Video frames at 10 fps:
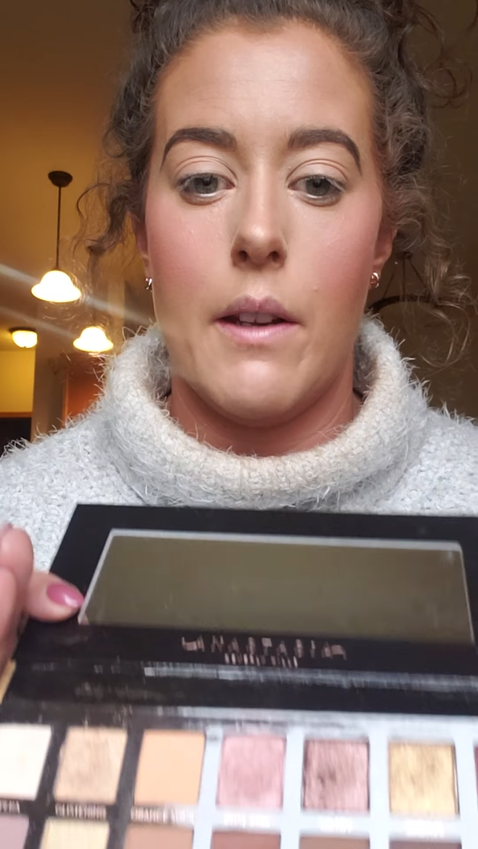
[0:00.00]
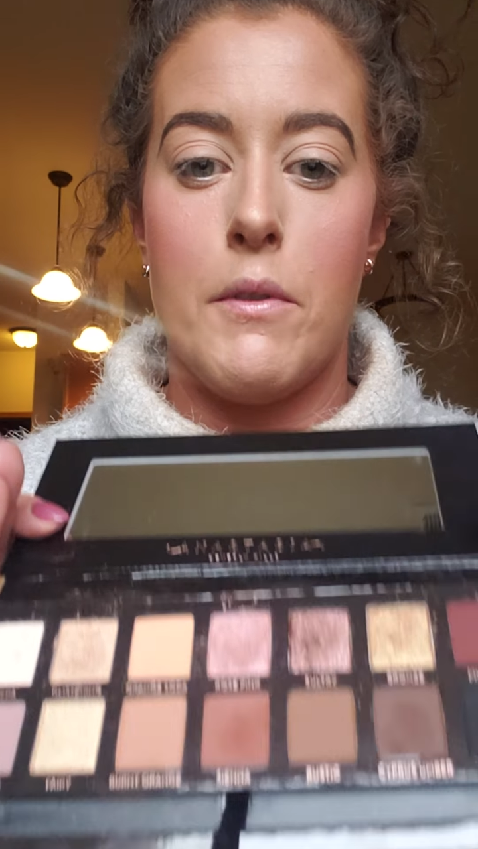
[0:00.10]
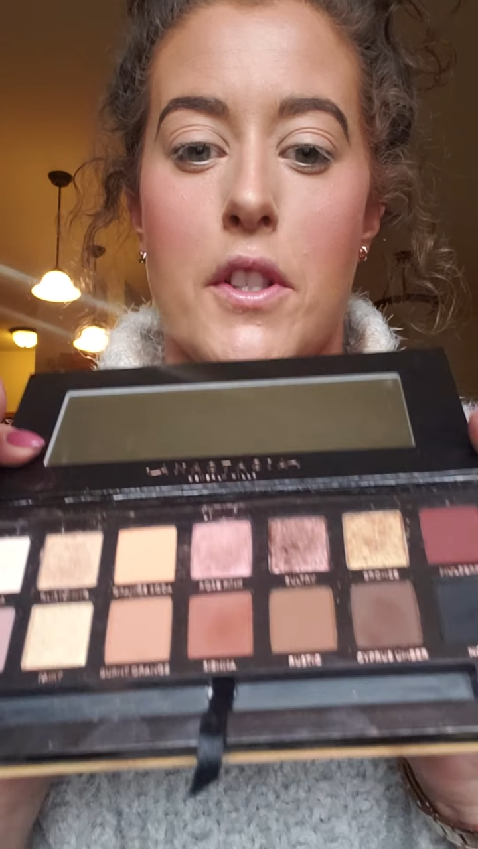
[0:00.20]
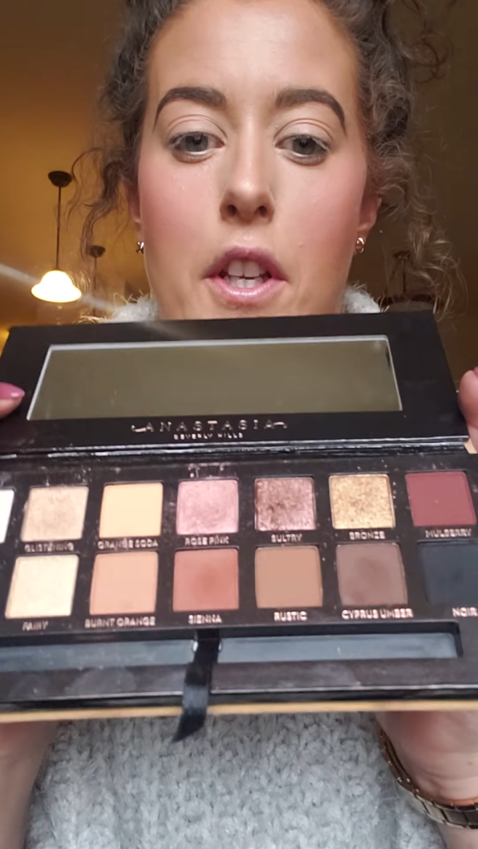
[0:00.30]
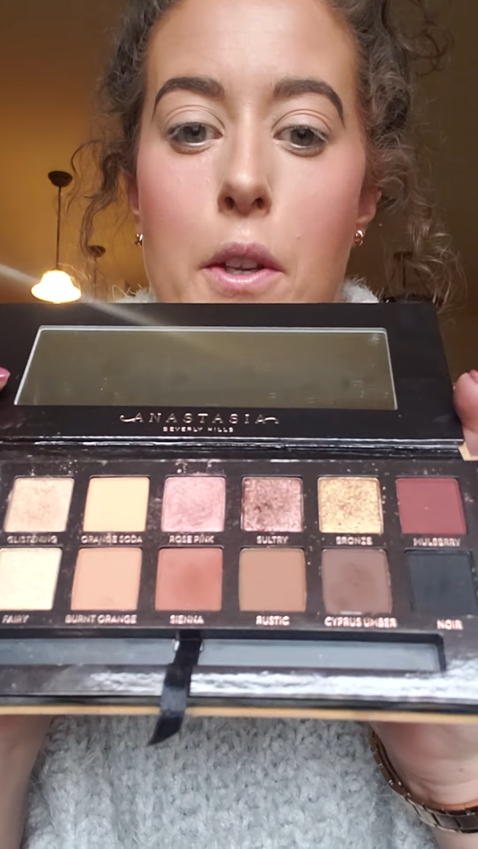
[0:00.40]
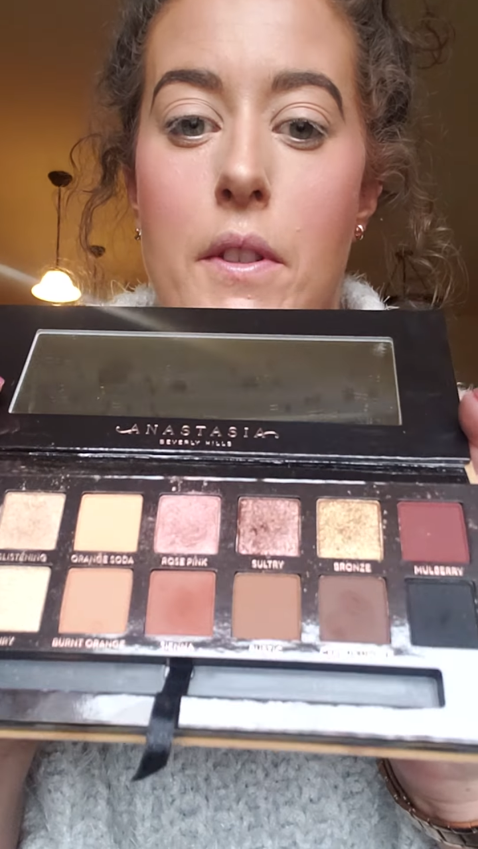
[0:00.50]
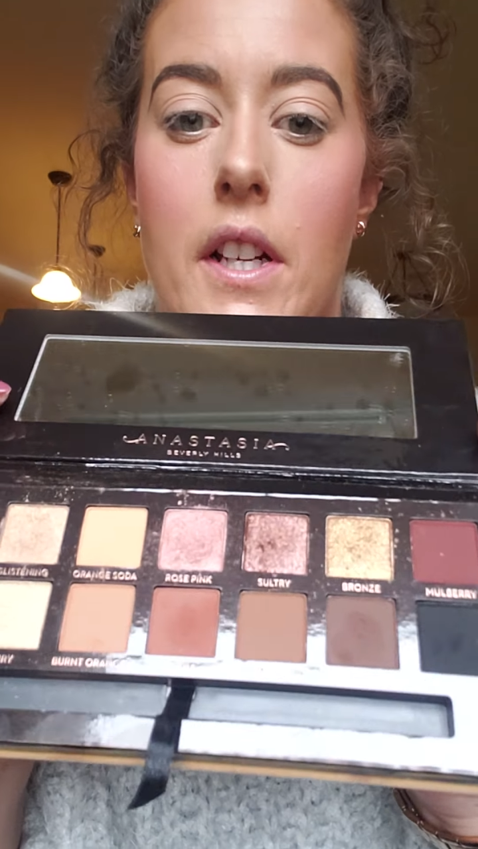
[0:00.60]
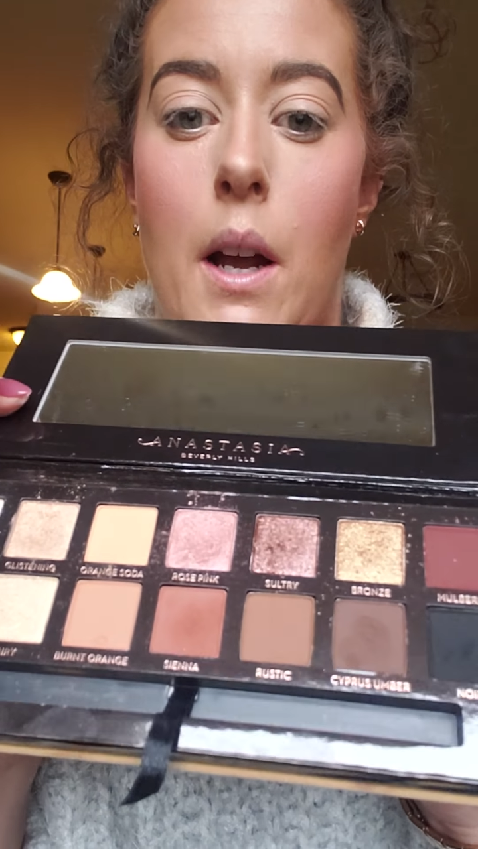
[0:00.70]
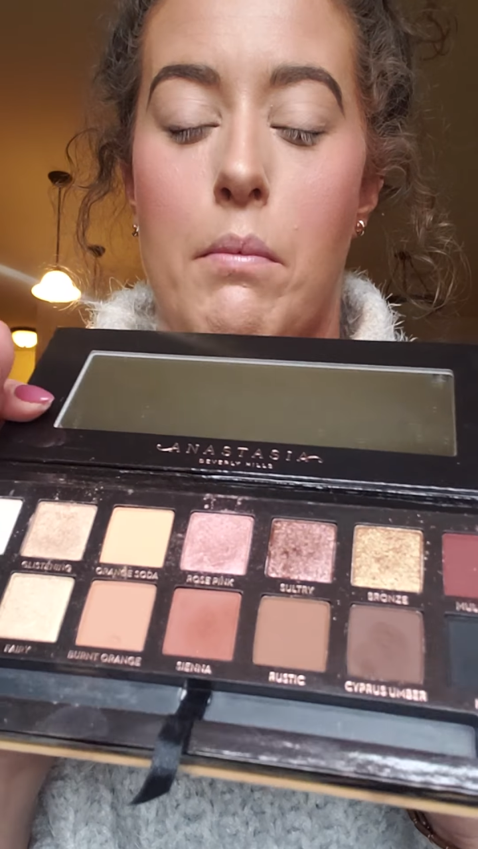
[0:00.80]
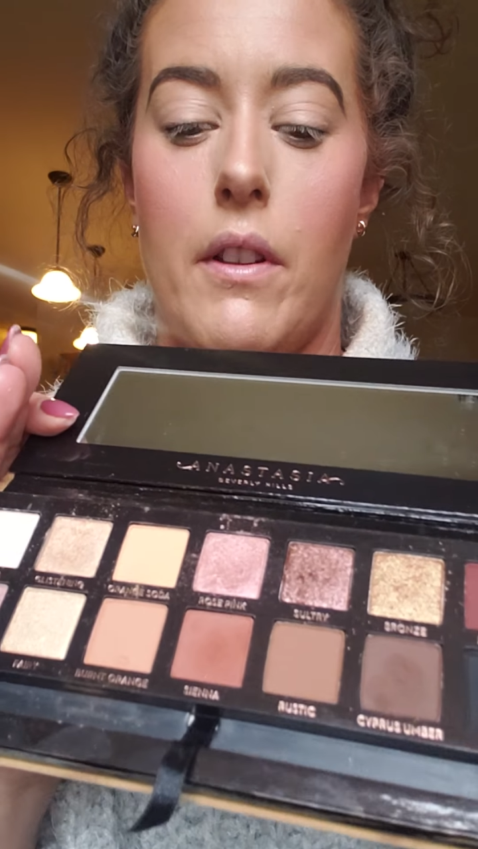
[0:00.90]
I'm just going to use a
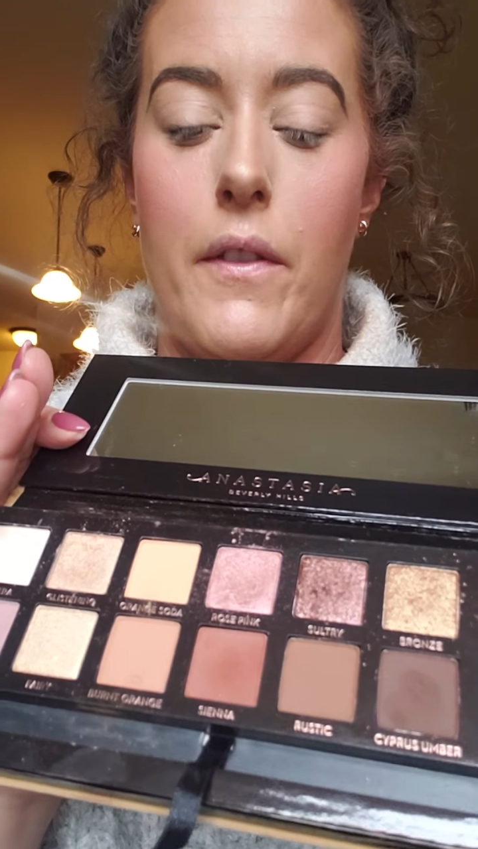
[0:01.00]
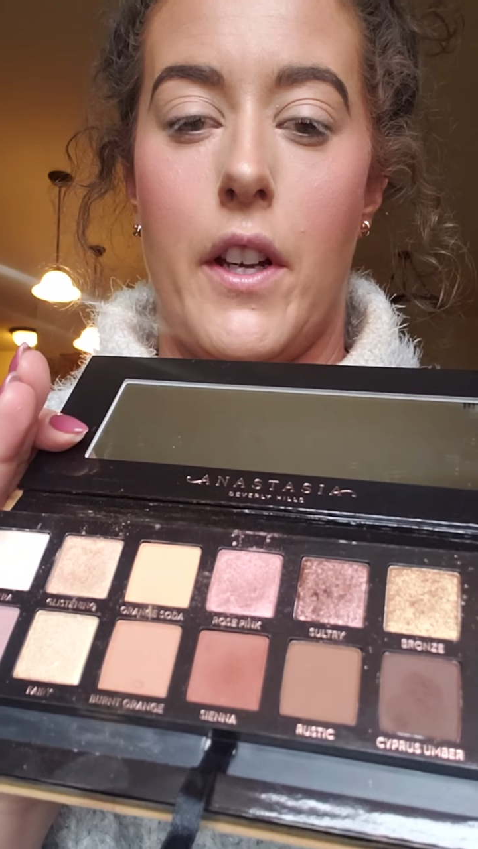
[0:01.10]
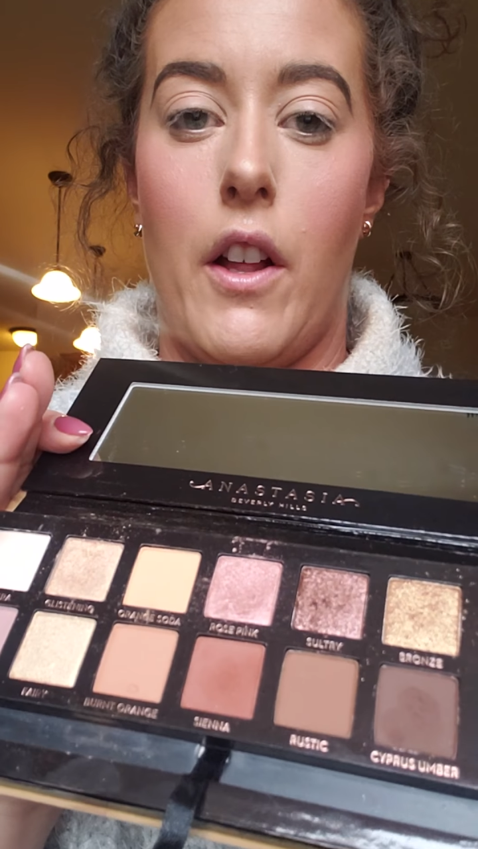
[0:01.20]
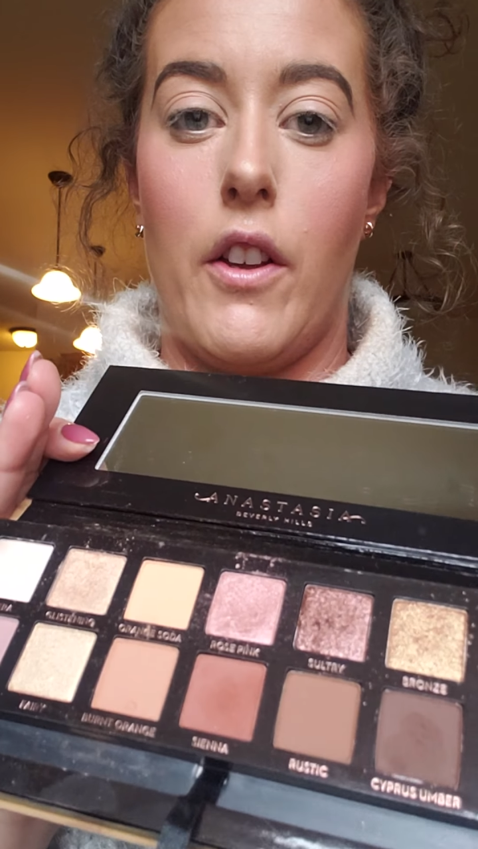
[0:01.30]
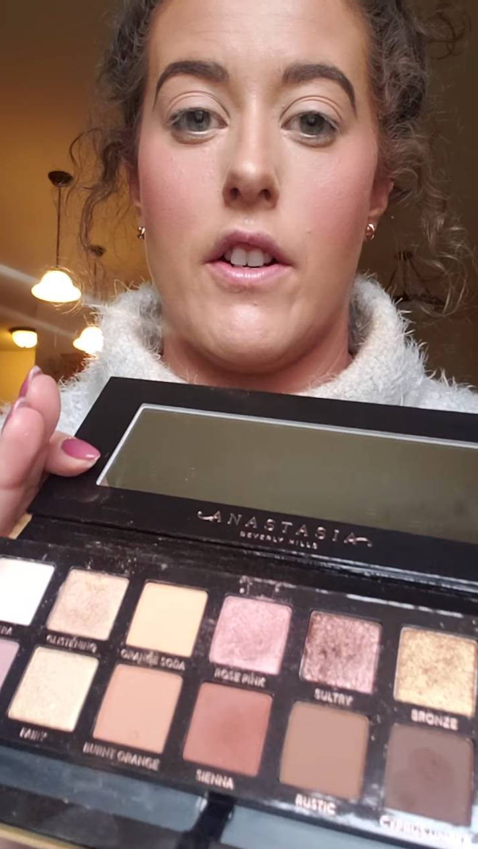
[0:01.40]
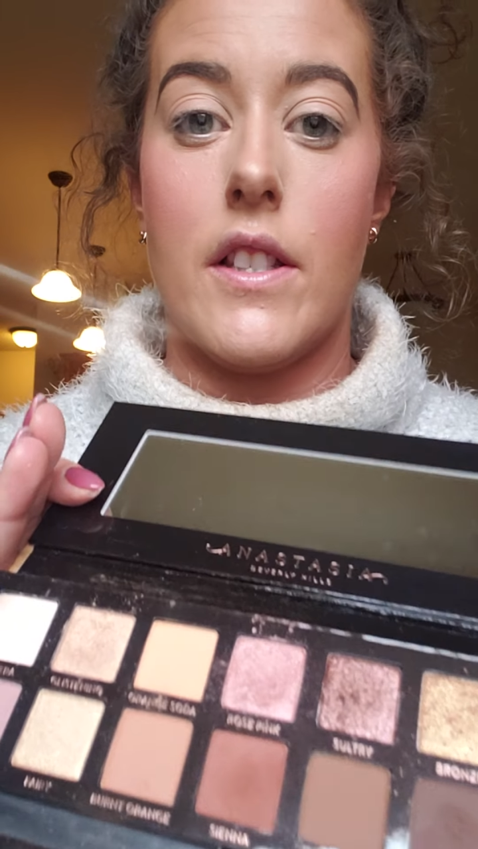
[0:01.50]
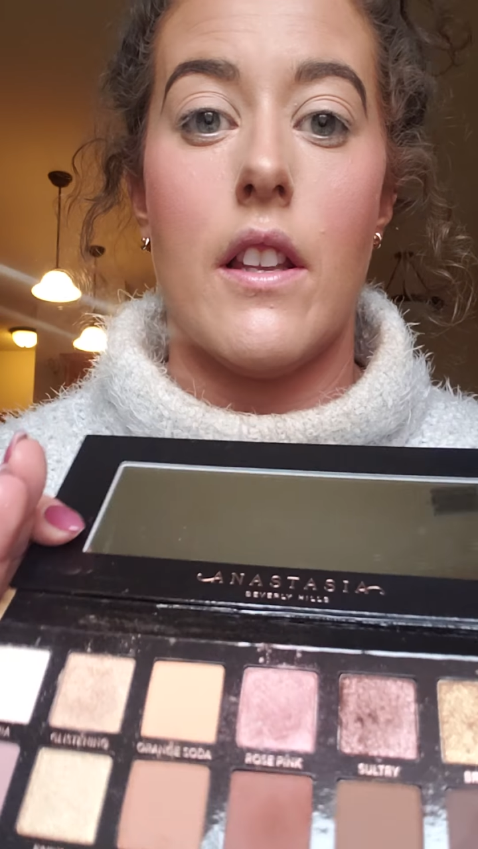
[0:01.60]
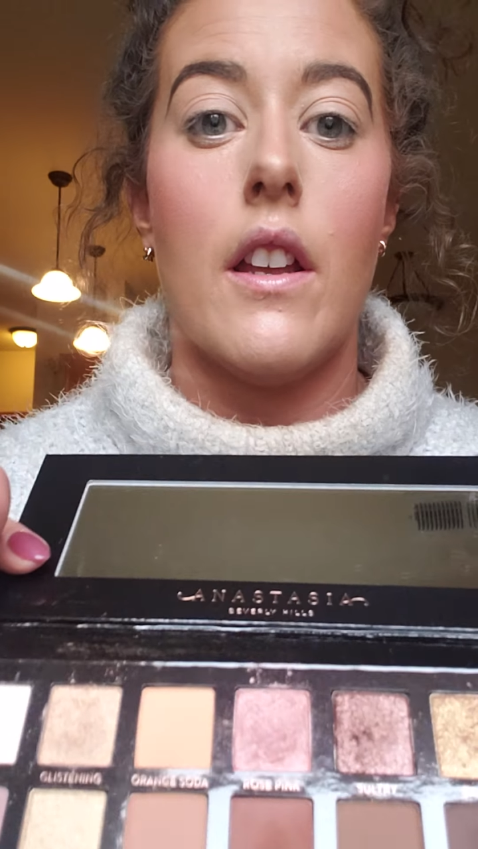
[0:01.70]
couple of the colors,